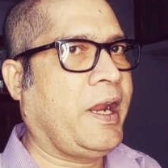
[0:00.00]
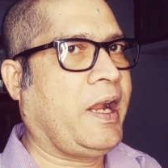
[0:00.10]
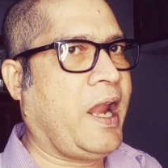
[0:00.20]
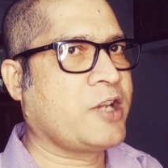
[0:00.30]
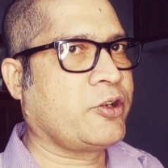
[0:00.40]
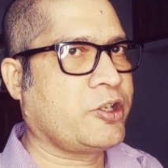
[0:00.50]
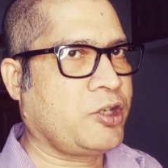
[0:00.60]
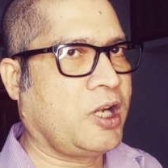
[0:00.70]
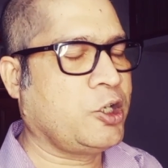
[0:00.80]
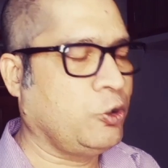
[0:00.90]
and as a
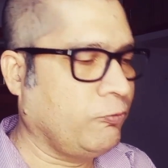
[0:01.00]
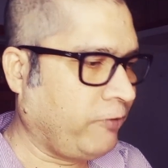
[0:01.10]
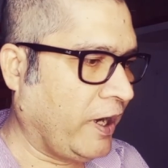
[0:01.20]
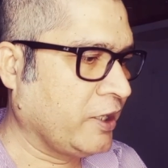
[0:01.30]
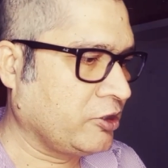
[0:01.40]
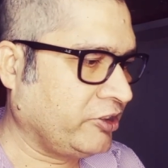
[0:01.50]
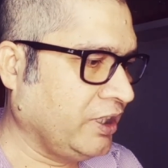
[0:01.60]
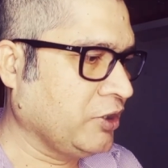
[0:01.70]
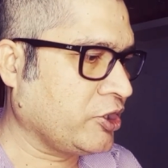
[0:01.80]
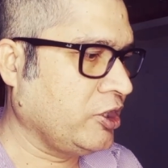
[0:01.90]
result, you find
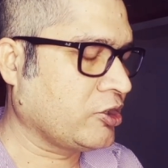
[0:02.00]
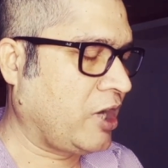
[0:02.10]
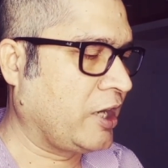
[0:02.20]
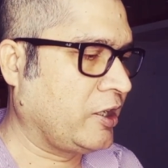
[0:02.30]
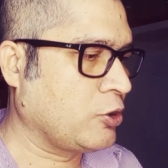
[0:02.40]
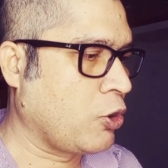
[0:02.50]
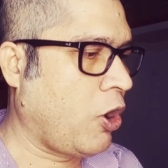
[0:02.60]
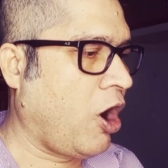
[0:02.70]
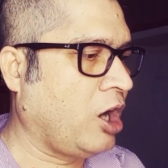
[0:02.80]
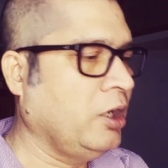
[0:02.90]
things inside the
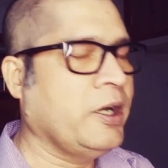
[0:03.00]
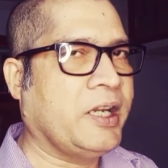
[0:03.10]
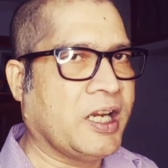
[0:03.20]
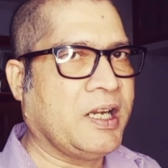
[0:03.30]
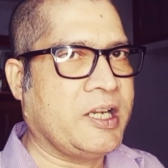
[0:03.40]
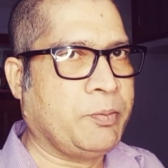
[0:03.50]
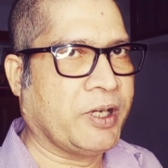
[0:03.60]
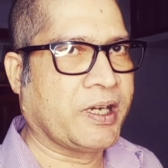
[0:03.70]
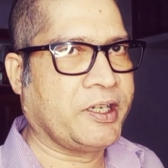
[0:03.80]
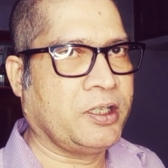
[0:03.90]
drawer
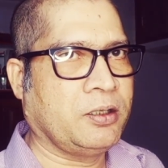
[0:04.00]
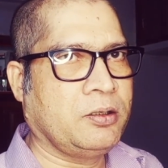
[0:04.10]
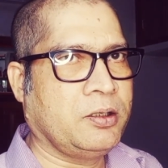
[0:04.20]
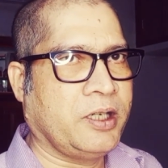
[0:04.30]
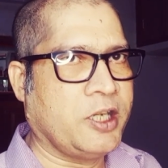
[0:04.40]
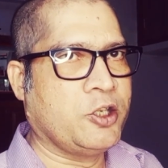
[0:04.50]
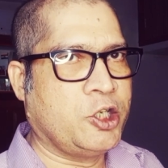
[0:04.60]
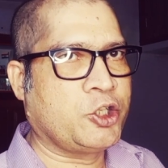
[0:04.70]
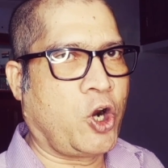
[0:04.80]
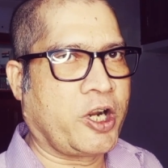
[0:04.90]
higgledy-piggledy, in
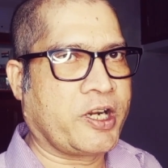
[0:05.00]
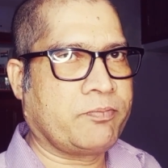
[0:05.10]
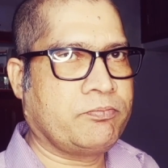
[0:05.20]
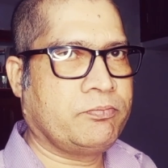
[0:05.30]
disorder.